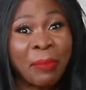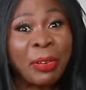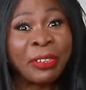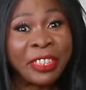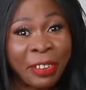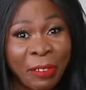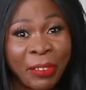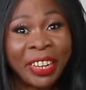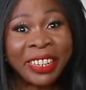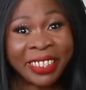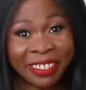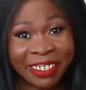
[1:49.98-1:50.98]
time you're
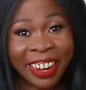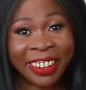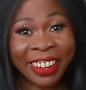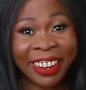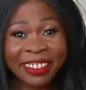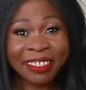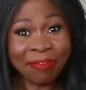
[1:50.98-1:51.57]
discovering this channel?